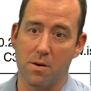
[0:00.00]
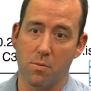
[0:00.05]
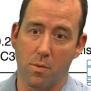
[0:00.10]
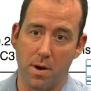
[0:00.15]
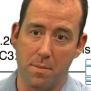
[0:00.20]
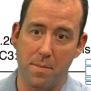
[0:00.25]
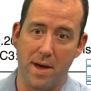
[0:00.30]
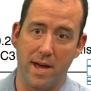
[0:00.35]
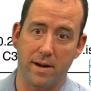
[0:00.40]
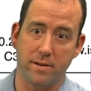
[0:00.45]

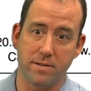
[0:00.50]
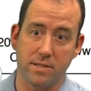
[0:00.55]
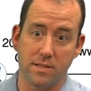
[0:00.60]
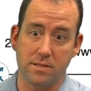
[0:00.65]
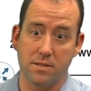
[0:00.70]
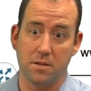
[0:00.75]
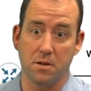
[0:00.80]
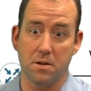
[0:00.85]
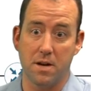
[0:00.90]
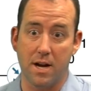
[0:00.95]
What matters is
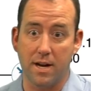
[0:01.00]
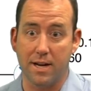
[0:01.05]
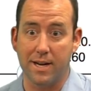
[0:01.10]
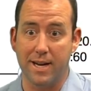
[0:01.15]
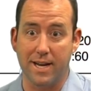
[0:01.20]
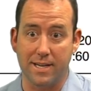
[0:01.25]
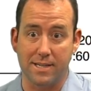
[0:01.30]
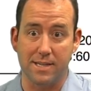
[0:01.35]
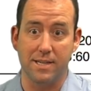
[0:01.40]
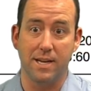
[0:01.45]
you're not
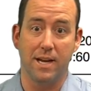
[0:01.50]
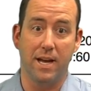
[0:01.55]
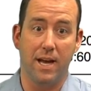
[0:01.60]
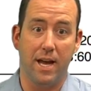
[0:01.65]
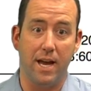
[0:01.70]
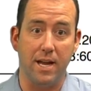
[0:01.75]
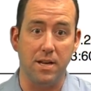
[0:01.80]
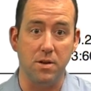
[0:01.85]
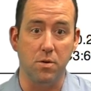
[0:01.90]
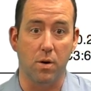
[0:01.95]
connected
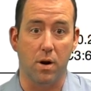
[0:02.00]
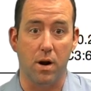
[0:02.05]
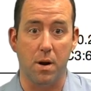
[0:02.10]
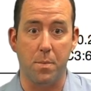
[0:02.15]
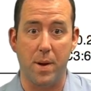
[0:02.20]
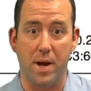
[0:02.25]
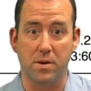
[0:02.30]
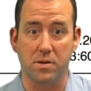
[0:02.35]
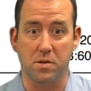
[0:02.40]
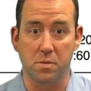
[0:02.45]
and you are
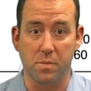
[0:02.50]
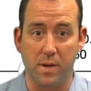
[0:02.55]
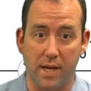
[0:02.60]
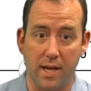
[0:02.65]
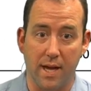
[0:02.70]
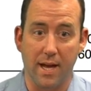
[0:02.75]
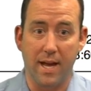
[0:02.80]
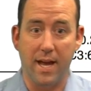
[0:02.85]
about to be.